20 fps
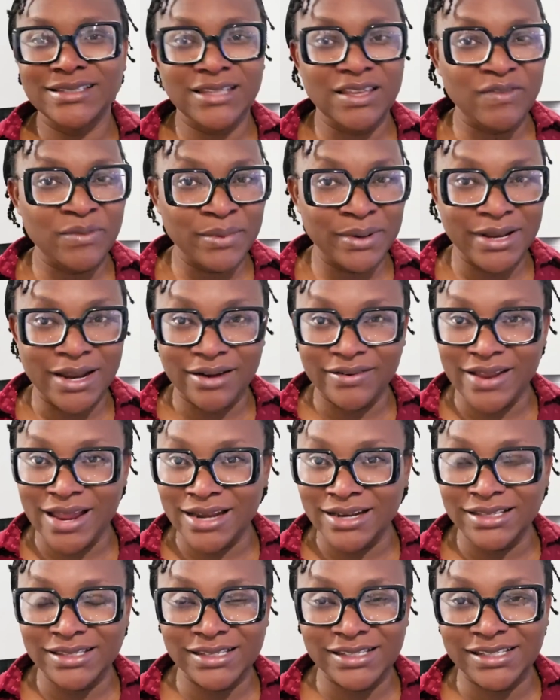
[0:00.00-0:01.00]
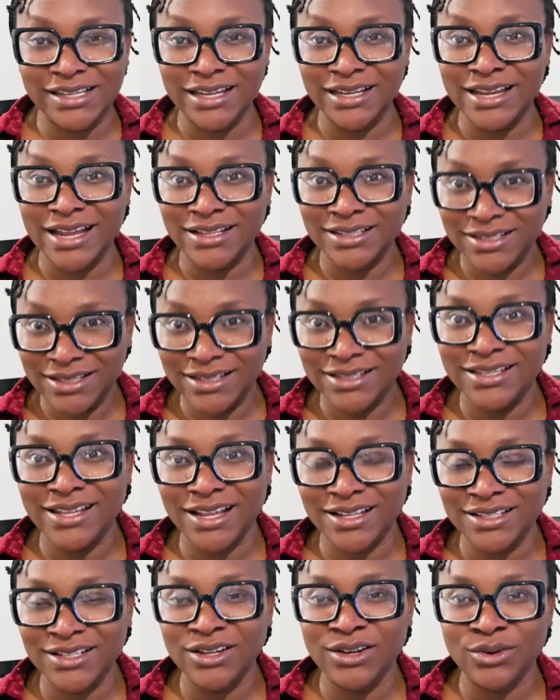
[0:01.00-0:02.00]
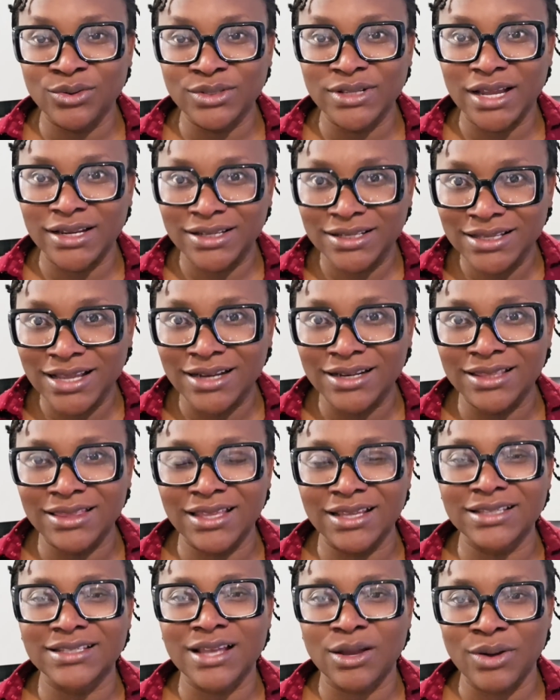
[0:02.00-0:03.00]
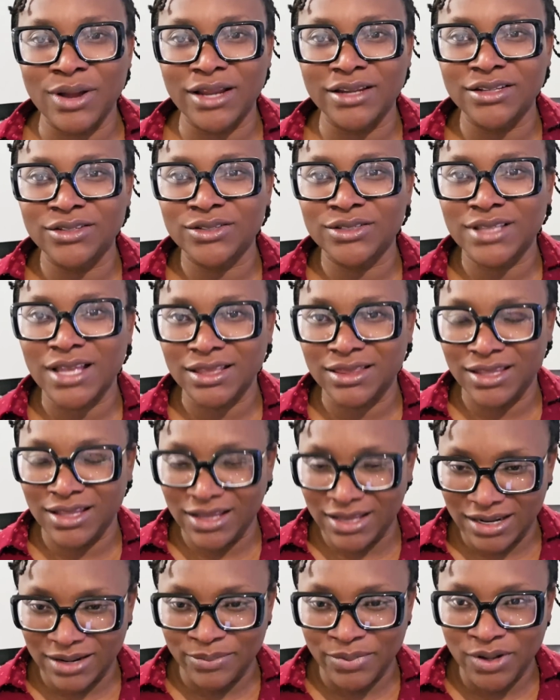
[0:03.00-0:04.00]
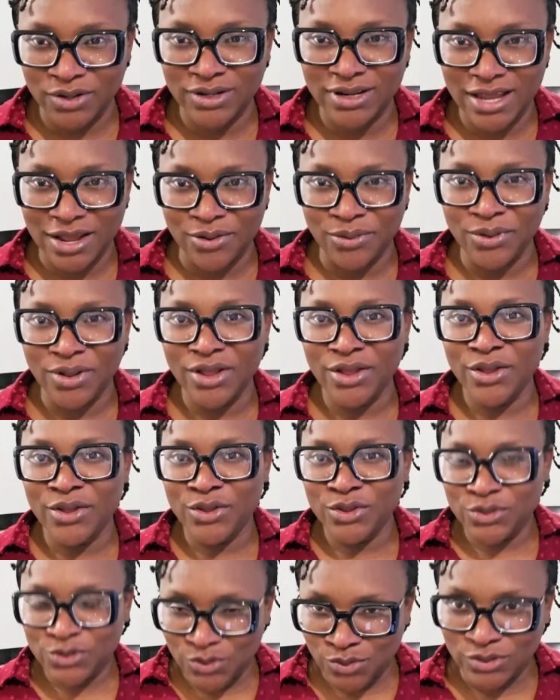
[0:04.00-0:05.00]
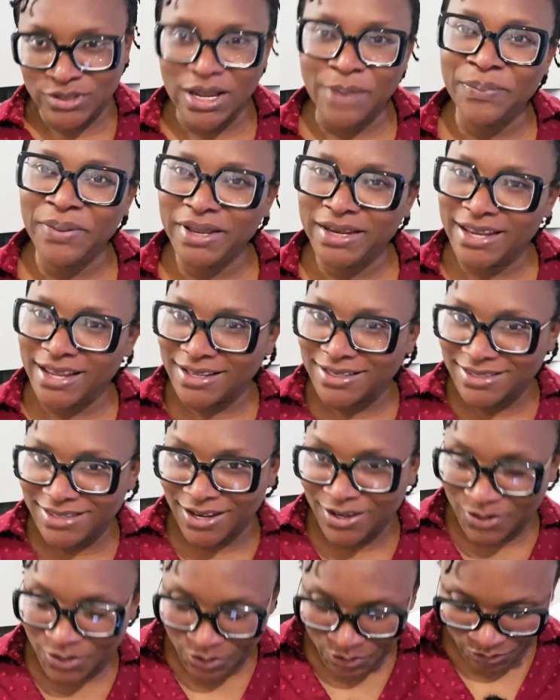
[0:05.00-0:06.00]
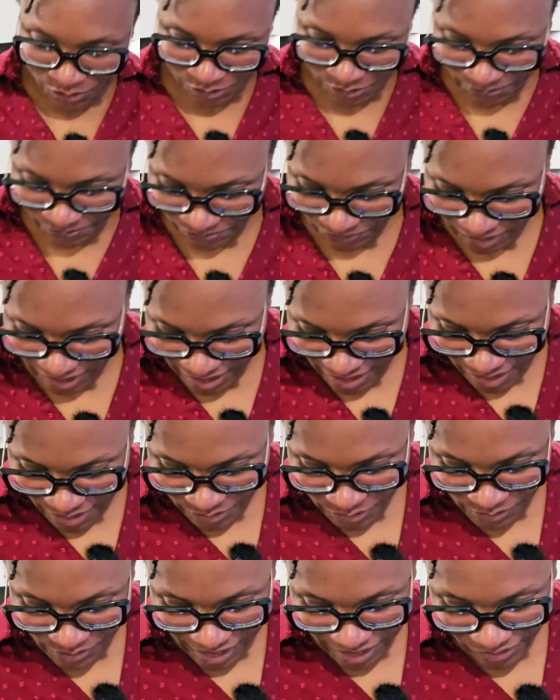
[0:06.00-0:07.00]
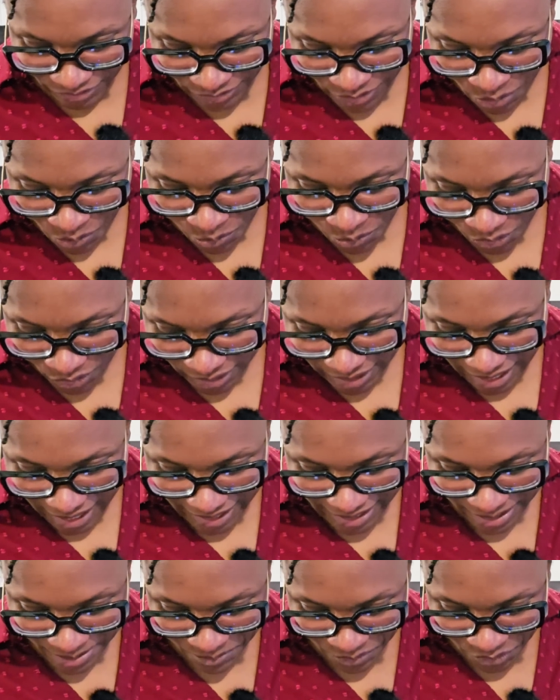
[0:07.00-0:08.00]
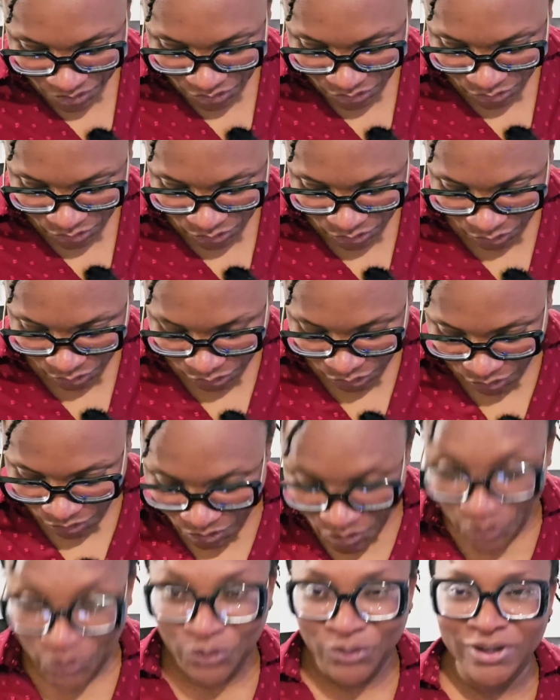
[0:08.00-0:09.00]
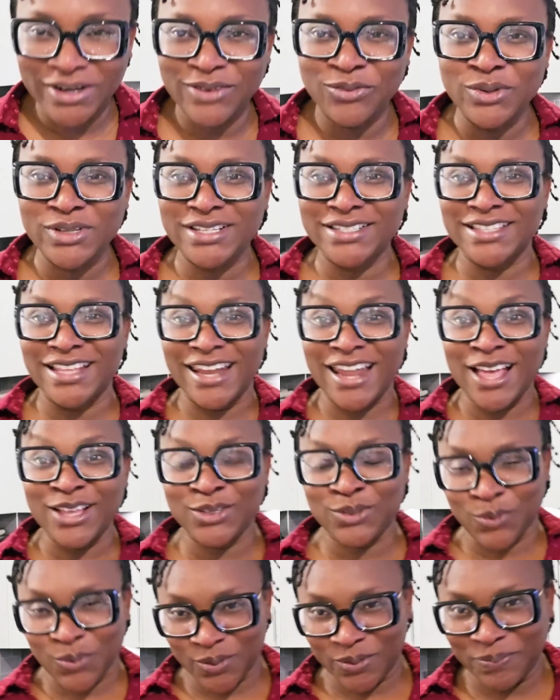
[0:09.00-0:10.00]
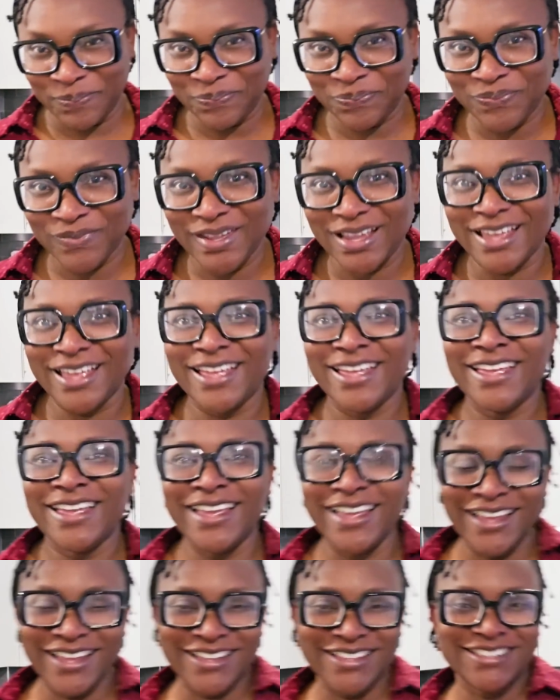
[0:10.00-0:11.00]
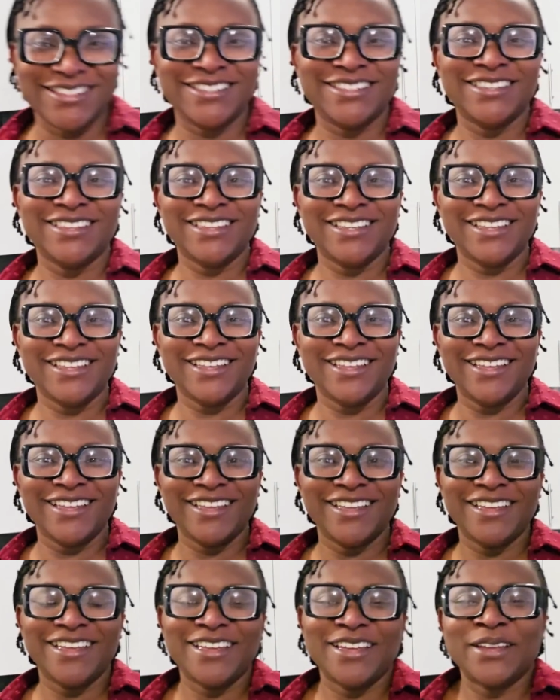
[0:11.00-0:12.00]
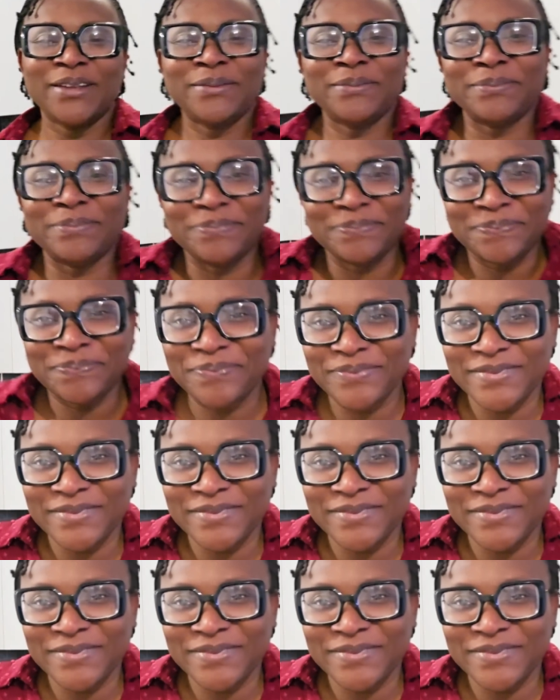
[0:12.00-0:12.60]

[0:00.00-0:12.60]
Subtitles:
giving me that reality check that it's getting closer. These are the things that I need to start thinking about now. So Japadians, take note. So another one I am going to touch on, which is the last one, is, that